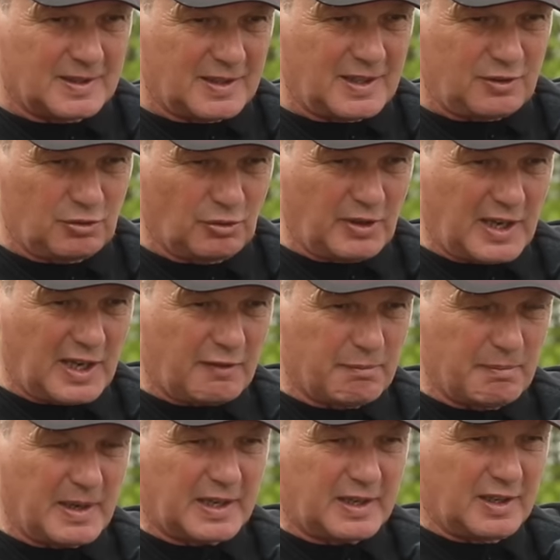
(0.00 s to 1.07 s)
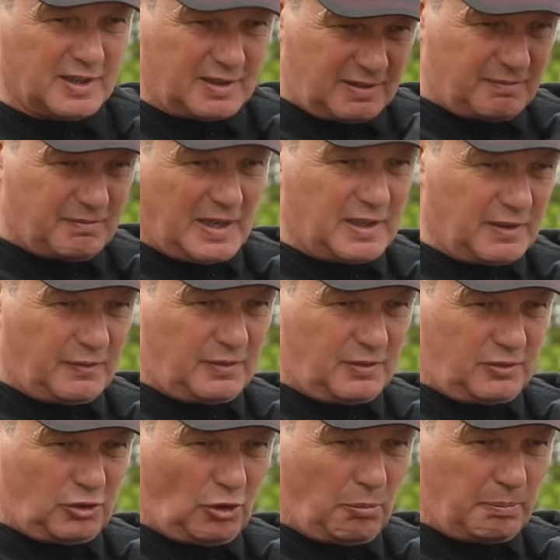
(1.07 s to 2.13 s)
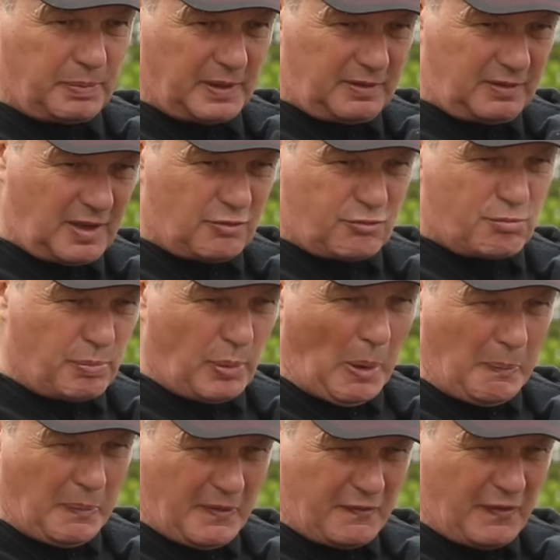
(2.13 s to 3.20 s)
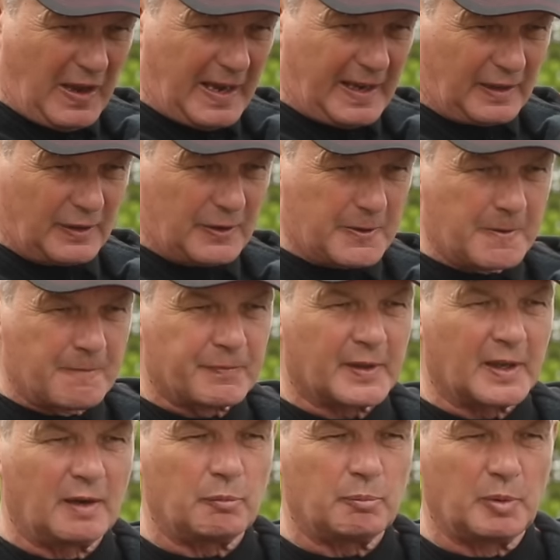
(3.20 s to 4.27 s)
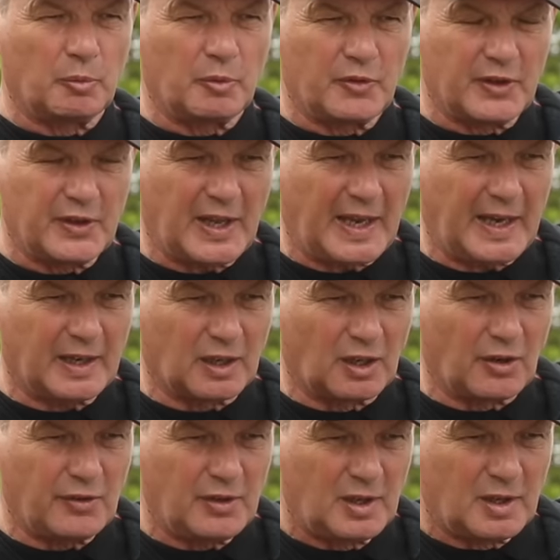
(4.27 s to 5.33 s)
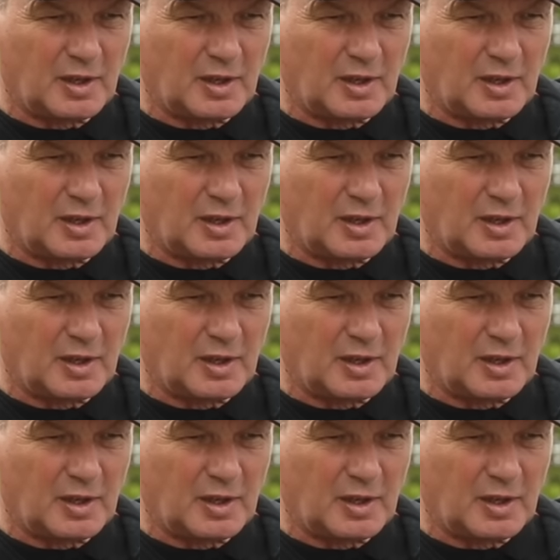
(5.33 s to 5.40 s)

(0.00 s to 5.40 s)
it doesn't have to make you jump, it's proper violent. But with the nylon,